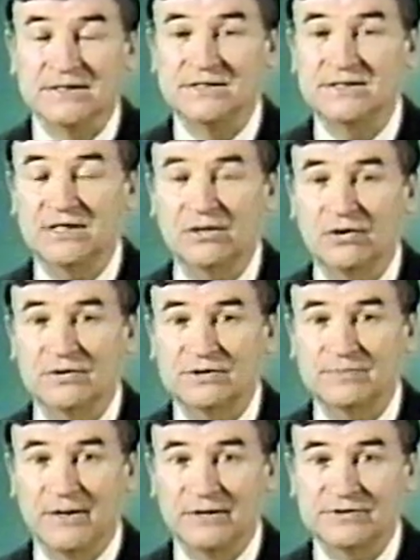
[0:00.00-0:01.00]
0 is
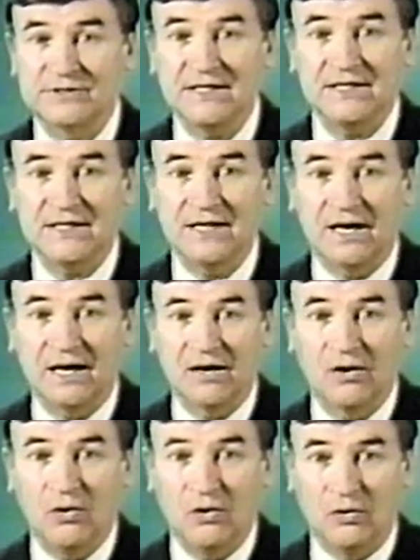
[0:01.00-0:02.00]
spelled
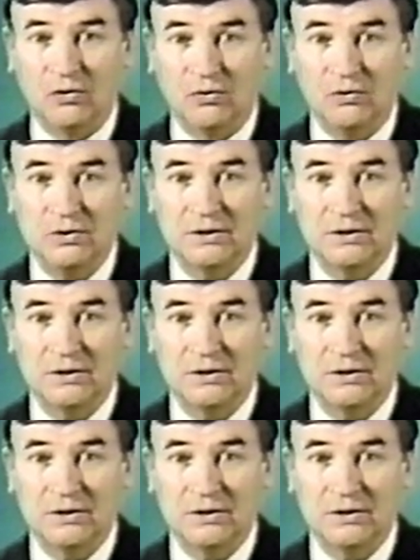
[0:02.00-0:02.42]
Z-E-R-O.